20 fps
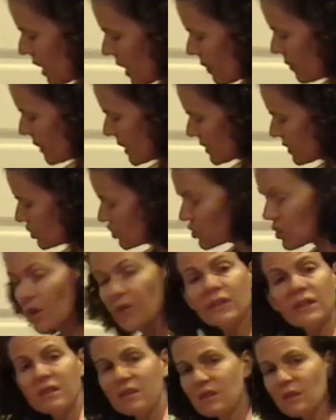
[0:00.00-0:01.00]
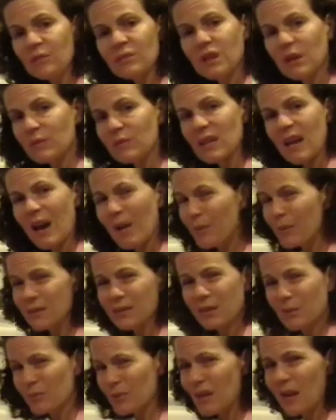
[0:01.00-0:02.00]
mason jar. And this sometimes happens.
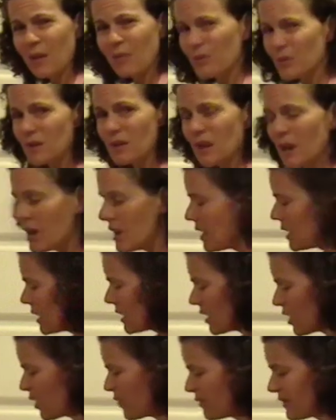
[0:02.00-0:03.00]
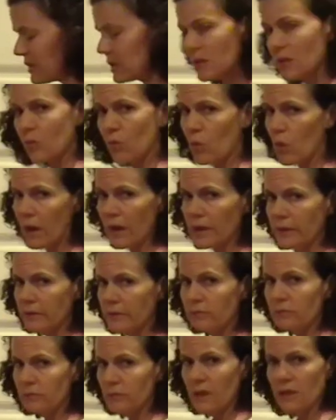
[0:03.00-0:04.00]
Sometimes it all fits in
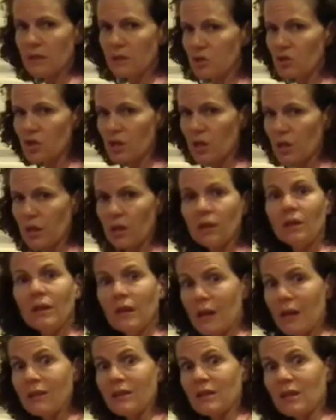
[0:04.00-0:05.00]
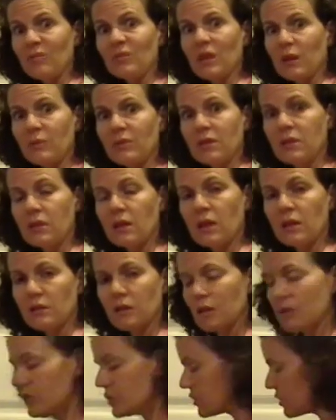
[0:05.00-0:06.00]
one mason jar, and sometimes it
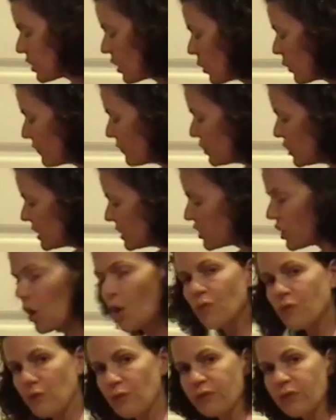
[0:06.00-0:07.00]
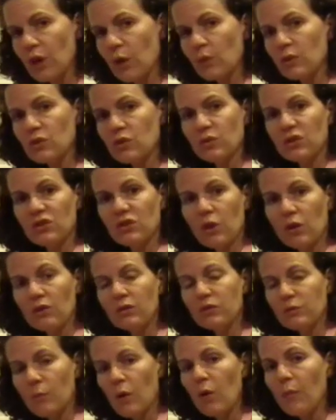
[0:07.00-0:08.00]
doesn't. So if you need to overflow into a
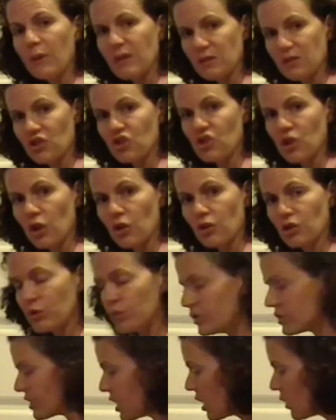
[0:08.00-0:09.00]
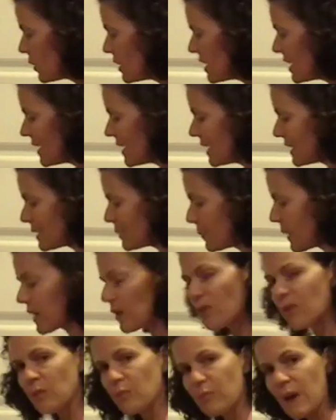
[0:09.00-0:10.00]
small mason jar, do so. It's
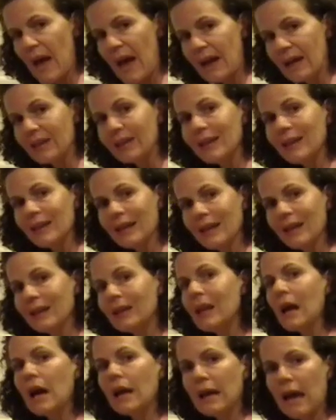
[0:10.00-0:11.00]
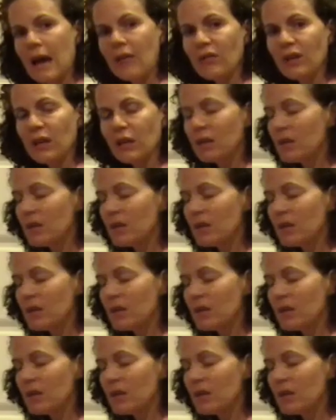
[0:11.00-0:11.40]
better than packing it in and not having